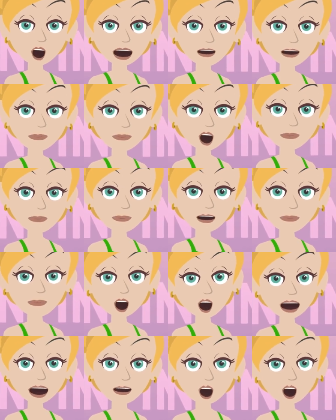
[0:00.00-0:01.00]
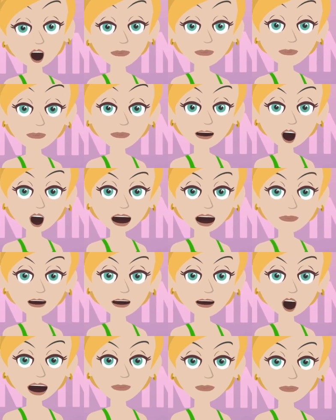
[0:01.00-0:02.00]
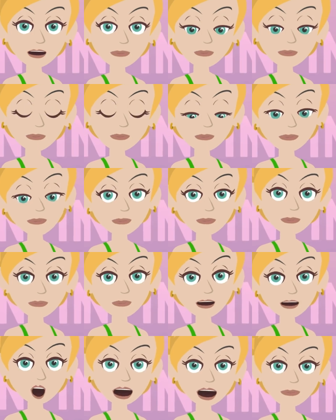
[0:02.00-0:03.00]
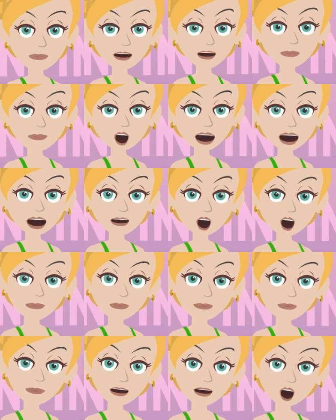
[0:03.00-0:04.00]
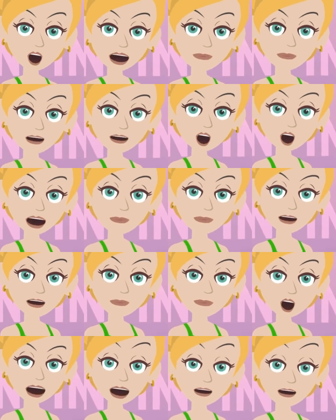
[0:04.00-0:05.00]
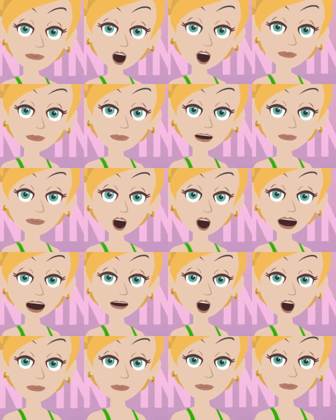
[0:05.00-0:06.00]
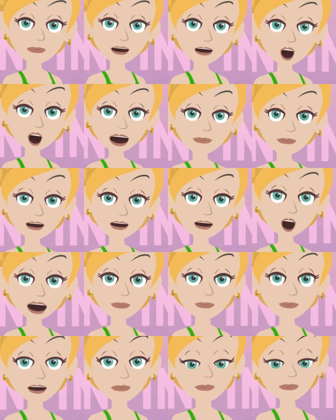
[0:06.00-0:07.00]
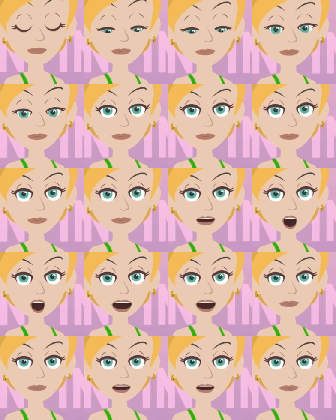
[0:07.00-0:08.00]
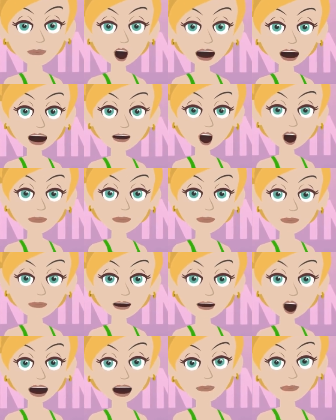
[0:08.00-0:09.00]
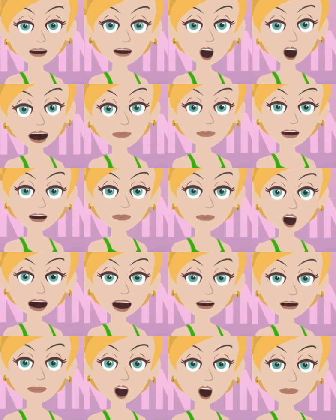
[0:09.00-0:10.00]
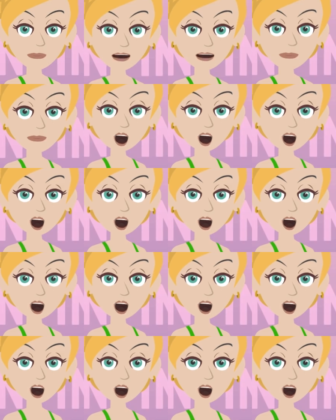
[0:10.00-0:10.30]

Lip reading: and have it active within you, that the answer to that desire must come to you. It is law. And none of you can be denied ever anything that you want.